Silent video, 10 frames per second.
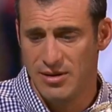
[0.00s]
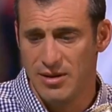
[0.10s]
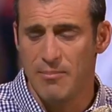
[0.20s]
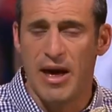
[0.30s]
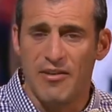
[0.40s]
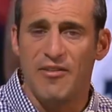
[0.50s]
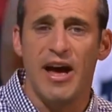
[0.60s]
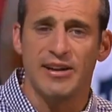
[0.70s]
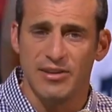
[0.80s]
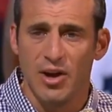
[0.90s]
Matter of
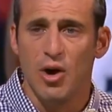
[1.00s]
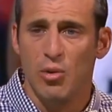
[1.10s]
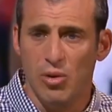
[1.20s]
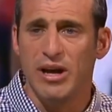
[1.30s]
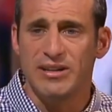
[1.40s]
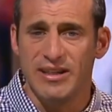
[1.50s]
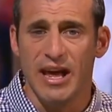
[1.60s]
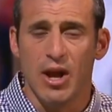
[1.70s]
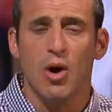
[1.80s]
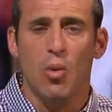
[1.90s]
fact, we'll get to
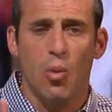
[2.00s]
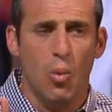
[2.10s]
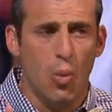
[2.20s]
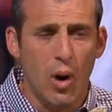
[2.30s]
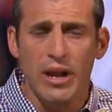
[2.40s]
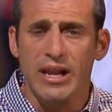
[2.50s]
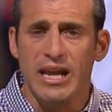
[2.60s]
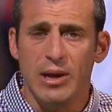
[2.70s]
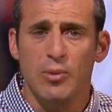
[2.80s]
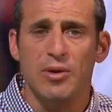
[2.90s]
that. What
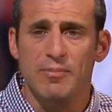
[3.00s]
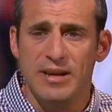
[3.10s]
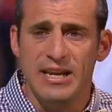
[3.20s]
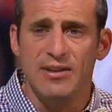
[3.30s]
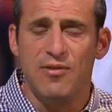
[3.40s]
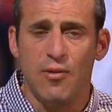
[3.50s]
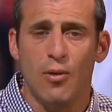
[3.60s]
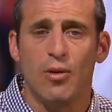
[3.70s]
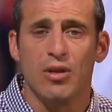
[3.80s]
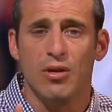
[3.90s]
it would mean
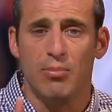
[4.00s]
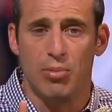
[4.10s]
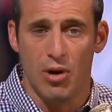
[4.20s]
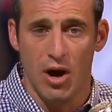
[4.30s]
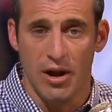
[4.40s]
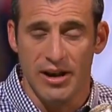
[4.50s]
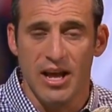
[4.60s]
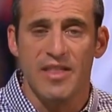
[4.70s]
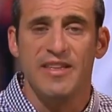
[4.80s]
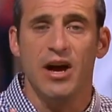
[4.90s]
for LeBron,
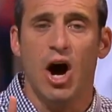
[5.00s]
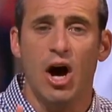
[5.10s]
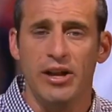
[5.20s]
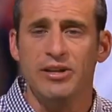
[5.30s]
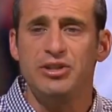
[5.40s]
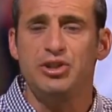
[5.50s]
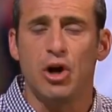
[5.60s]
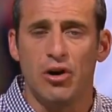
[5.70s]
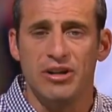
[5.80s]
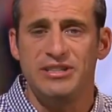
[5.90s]
the
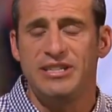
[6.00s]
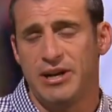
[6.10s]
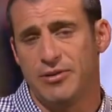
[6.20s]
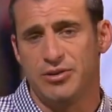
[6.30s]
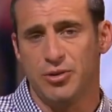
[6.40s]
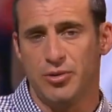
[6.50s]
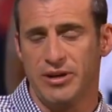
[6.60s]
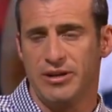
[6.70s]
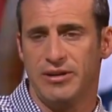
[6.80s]
uncharted territory